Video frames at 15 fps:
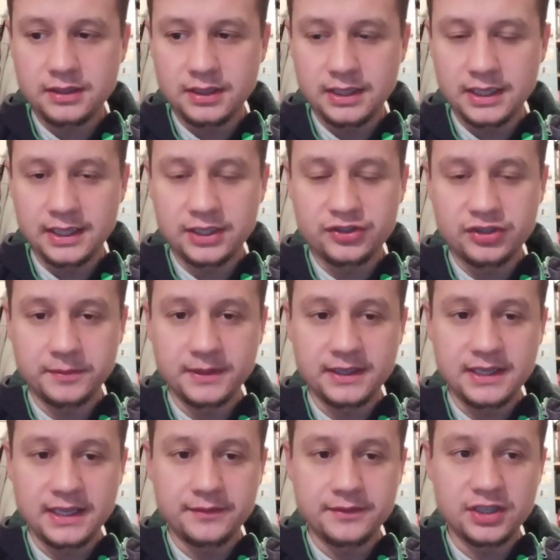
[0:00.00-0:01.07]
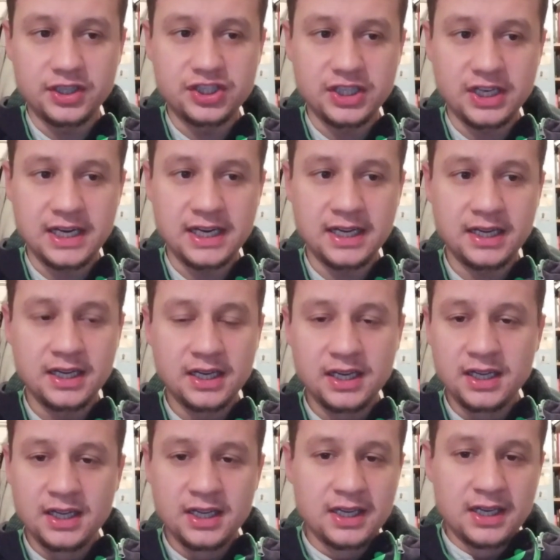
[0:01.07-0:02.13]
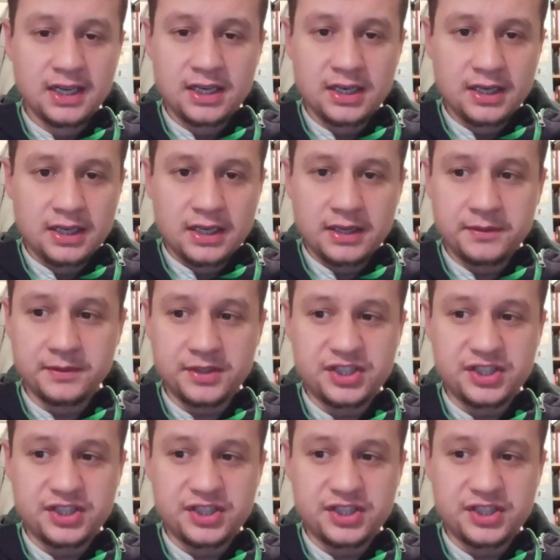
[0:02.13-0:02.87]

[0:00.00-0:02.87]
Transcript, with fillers: Uh, Trippier gave it to Schär. And